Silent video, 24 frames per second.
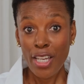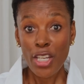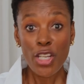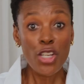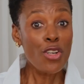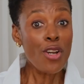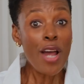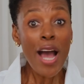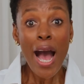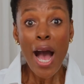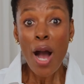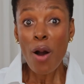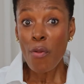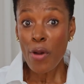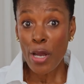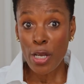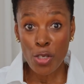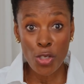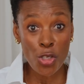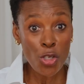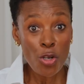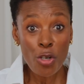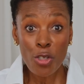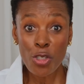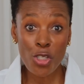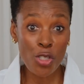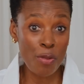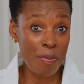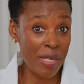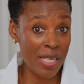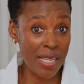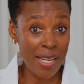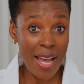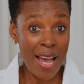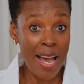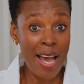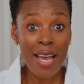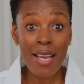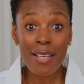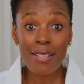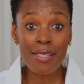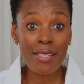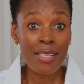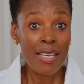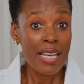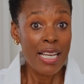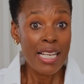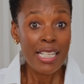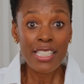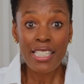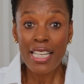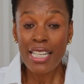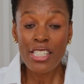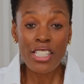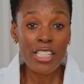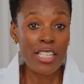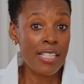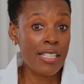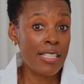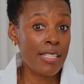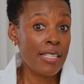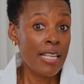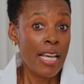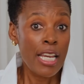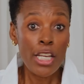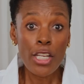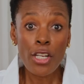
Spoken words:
You know how we are taught to be nice, such as,